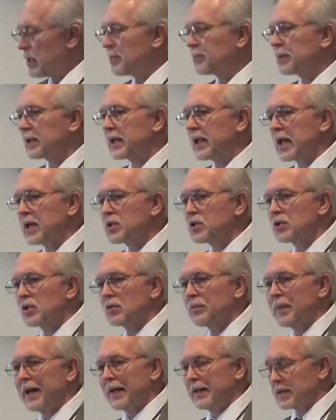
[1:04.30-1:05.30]
implication
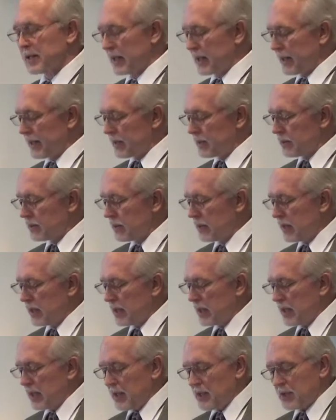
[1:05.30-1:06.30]
of my title
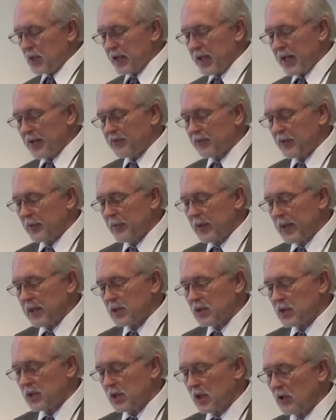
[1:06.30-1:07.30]
is an
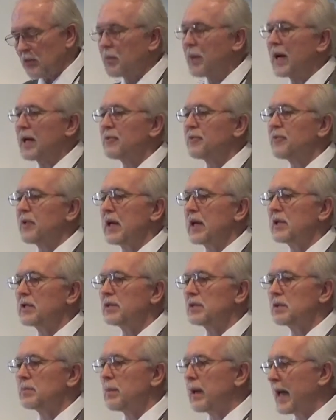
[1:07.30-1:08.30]
affirmation of my
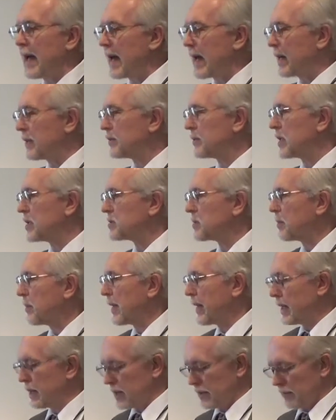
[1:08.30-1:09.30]
faith and path as a
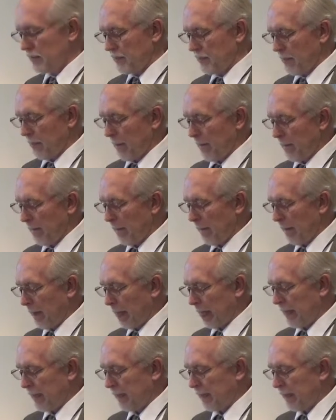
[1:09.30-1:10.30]
pagan.
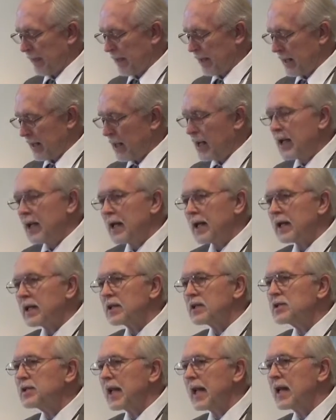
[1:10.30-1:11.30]
It
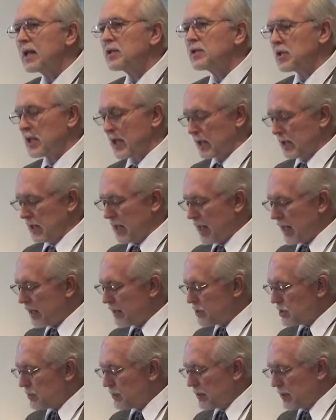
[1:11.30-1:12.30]
contains the
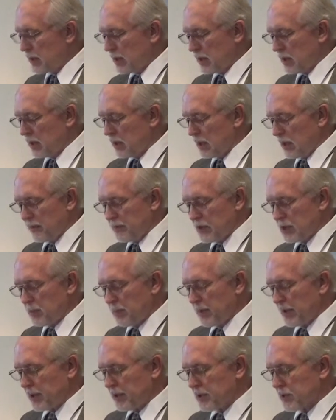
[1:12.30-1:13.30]
acknowledgement of the
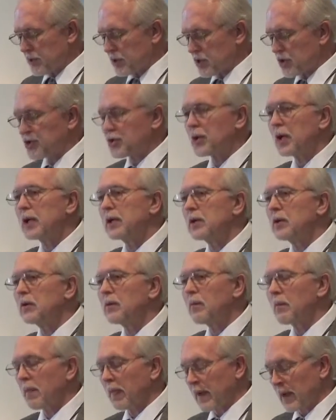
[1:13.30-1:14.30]
spiritual
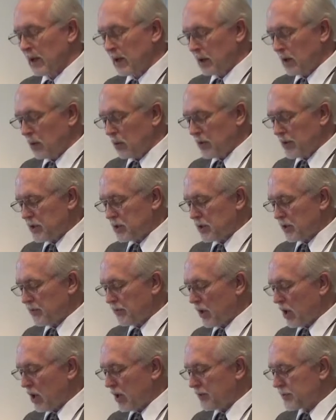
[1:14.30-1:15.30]
struggle, which
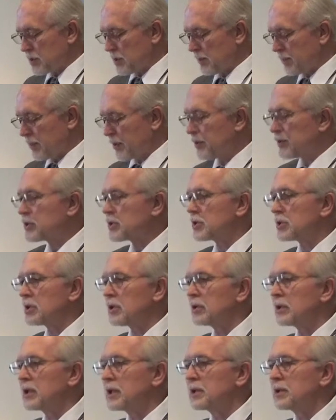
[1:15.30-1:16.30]
involves the
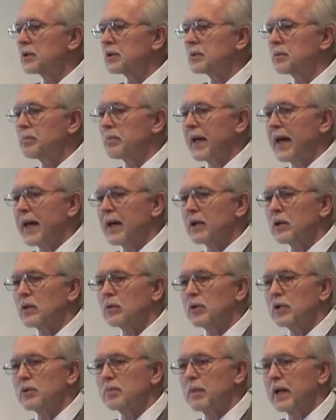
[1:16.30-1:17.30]
personal inner battle
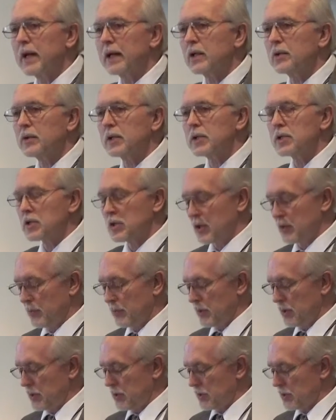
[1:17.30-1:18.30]
with my Christian
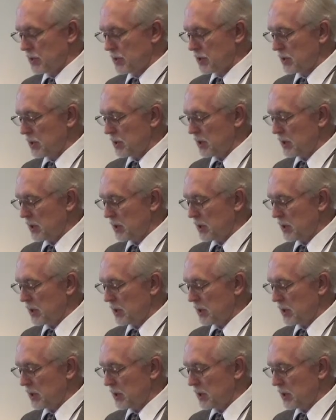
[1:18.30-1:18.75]
roots